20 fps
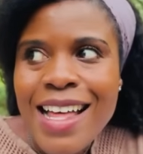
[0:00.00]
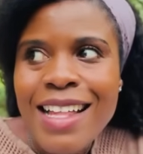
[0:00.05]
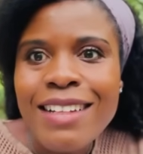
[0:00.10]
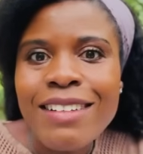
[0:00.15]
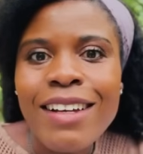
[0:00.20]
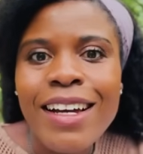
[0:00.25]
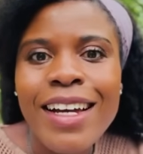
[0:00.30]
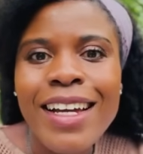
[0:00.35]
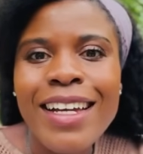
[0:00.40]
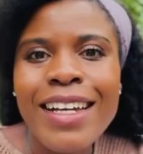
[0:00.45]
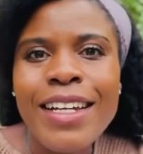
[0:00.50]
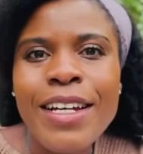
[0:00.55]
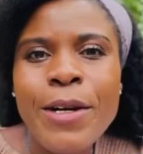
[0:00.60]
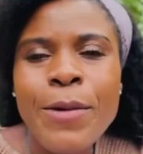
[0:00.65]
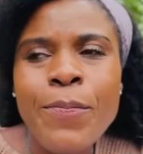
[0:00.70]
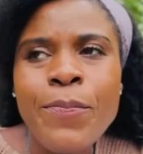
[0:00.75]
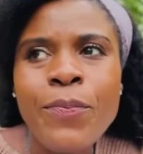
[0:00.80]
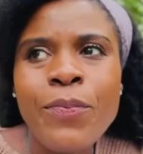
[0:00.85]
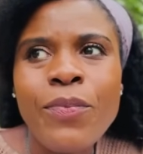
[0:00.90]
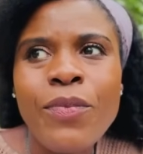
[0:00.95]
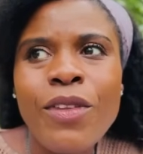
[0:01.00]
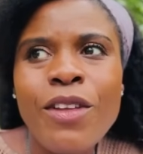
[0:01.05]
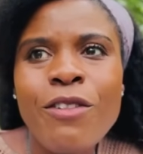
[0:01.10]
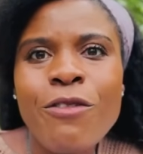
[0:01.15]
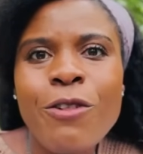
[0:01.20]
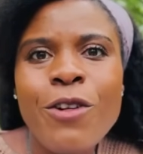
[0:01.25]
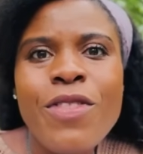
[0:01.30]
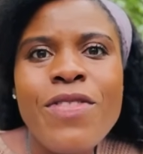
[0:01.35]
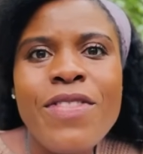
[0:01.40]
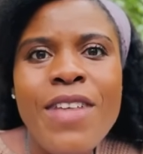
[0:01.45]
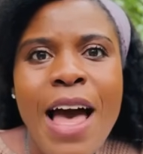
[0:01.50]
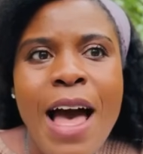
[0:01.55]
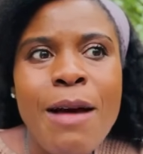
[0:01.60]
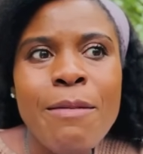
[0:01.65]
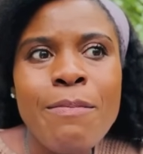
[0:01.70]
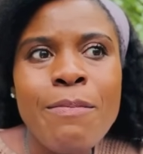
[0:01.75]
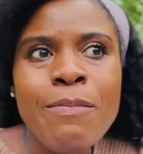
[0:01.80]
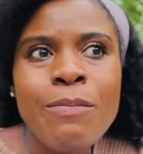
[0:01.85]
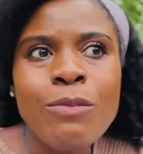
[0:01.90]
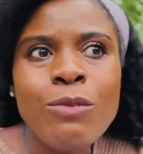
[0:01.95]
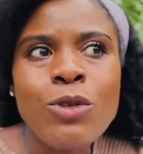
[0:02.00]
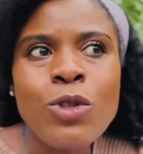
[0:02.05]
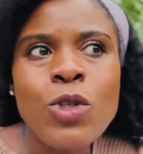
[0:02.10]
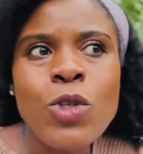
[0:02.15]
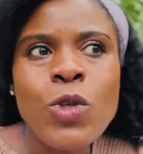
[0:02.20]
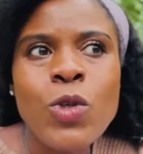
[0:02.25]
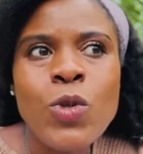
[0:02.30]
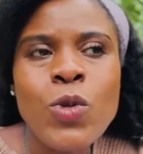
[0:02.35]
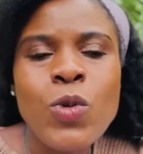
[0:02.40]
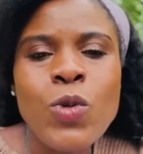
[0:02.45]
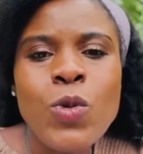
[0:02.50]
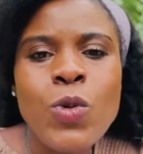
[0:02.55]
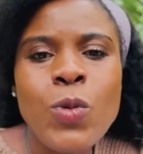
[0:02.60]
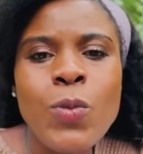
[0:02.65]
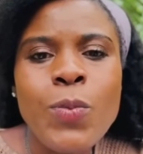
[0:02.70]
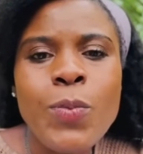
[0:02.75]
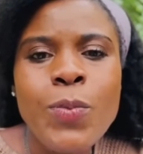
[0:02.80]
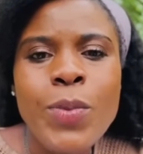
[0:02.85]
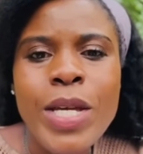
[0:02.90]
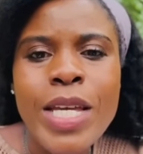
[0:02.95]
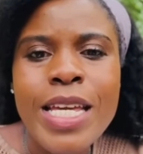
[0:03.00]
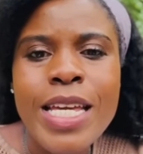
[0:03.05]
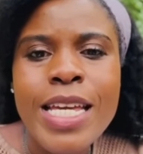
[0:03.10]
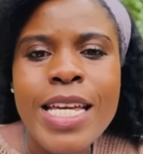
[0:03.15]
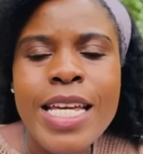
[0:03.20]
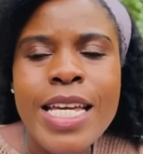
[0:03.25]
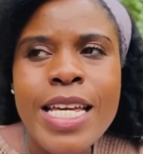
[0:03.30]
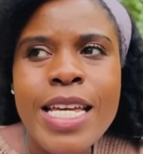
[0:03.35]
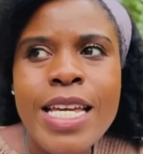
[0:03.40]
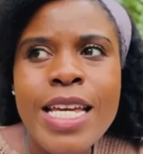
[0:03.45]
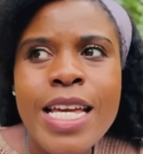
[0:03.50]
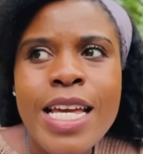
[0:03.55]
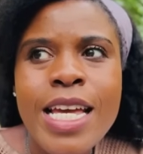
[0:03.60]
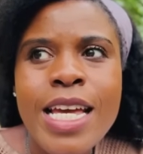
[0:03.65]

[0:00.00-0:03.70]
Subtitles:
Like, for them to be